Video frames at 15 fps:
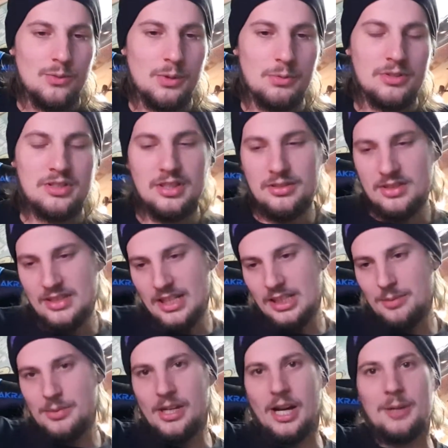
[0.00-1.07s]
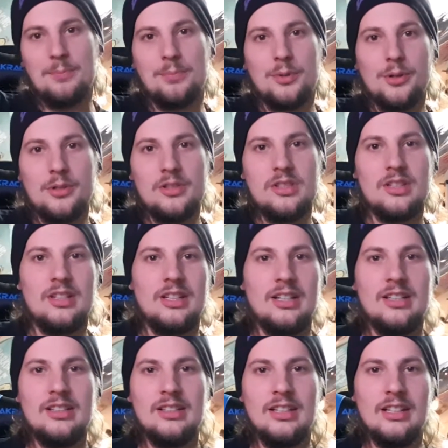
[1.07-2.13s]
we were still standing behind Brooks,
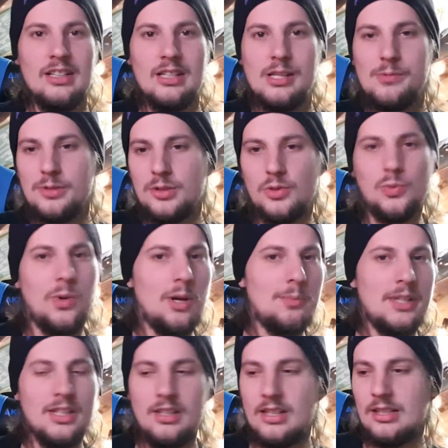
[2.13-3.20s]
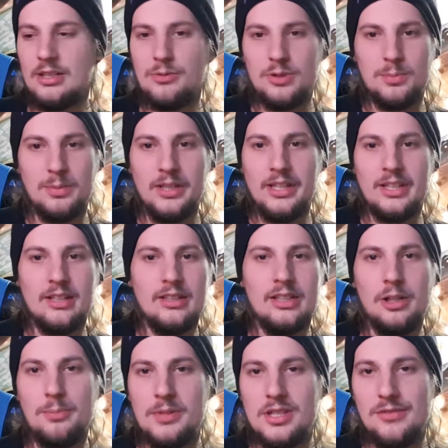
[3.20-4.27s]
and he was drumming and he was playing A
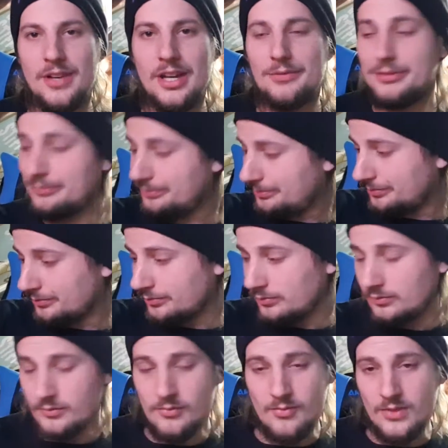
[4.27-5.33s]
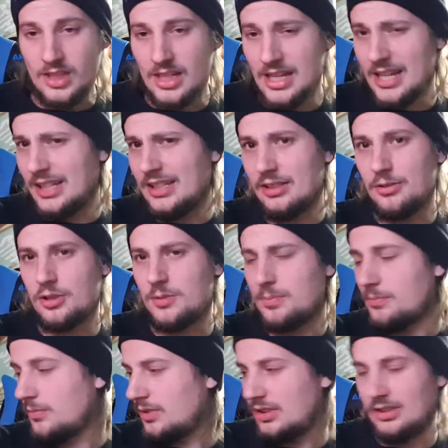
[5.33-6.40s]
Little Piece of Heaven, and he looks,
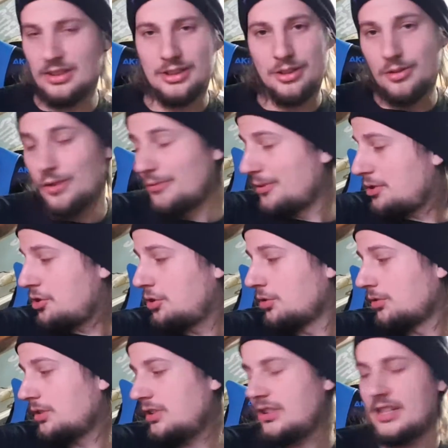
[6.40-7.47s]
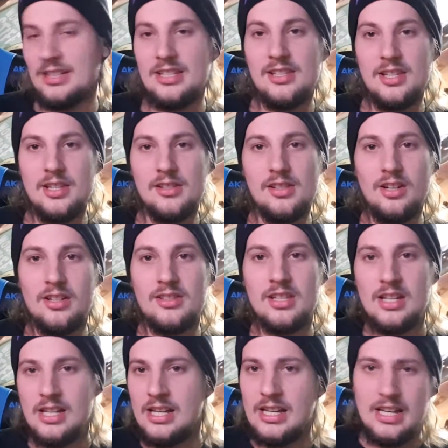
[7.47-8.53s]
you know, over his shoulder and he sees us,
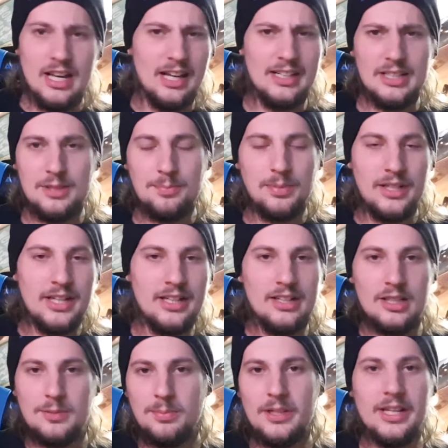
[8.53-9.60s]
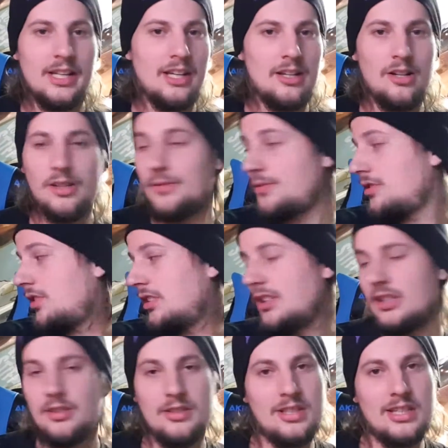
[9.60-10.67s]
and he's playing, and all of a sudden
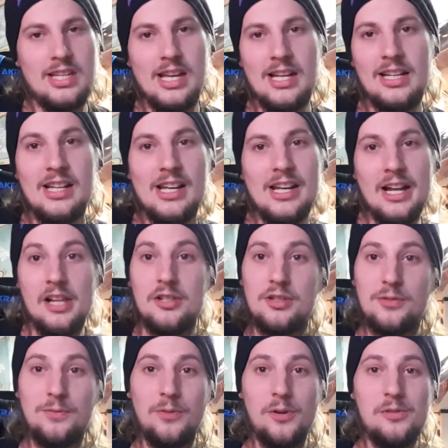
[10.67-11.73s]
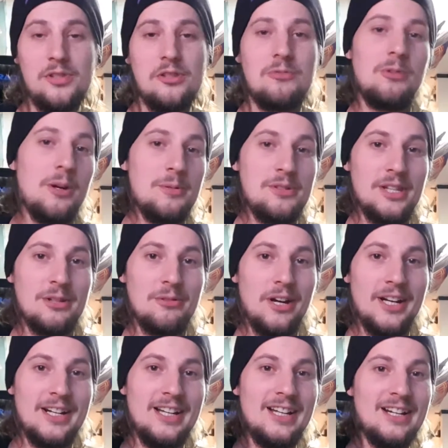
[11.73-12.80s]
he looks again and he just throws his drumstick
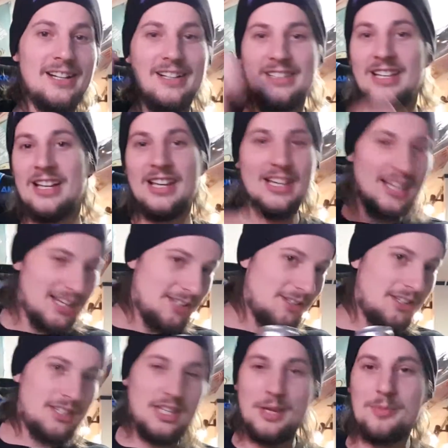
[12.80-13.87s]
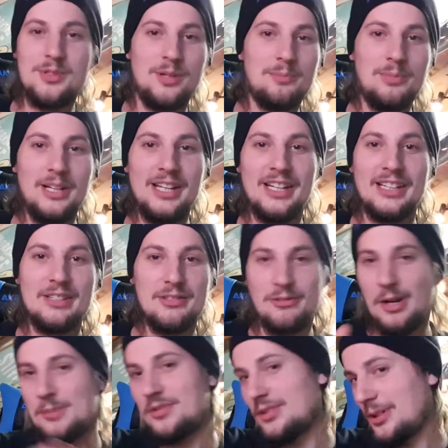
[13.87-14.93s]
right at us, and he keeps on playing. He
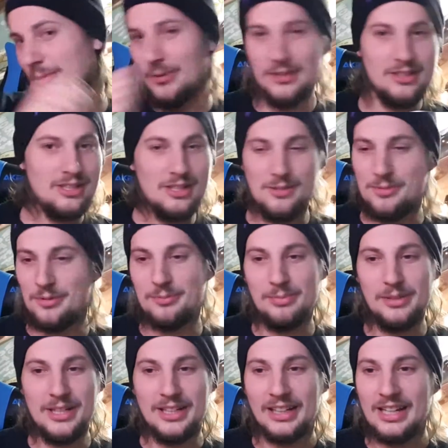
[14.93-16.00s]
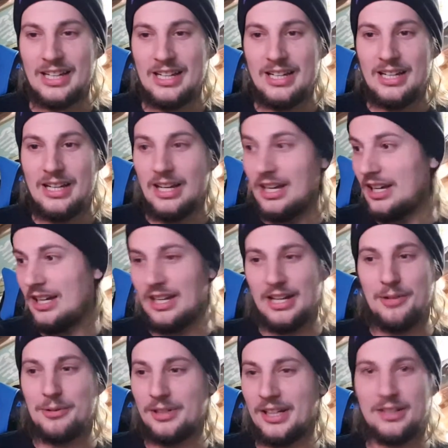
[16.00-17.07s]
grabs another one and keeps on playing,
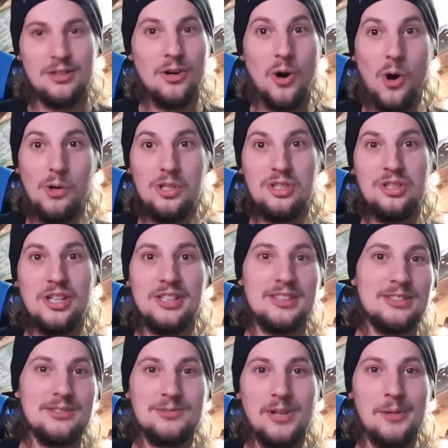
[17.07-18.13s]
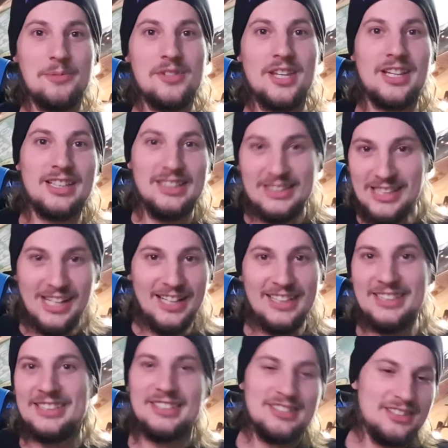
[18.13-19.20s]
and we're like, holy shit, drumstick,
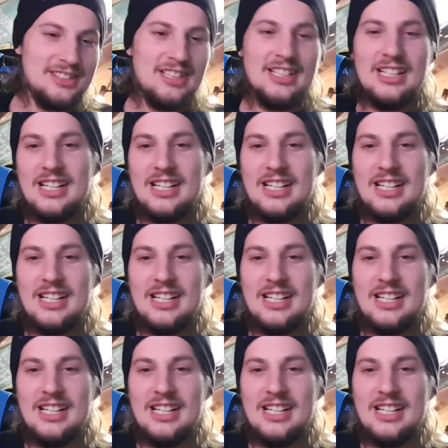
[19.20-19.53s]
yay, you know.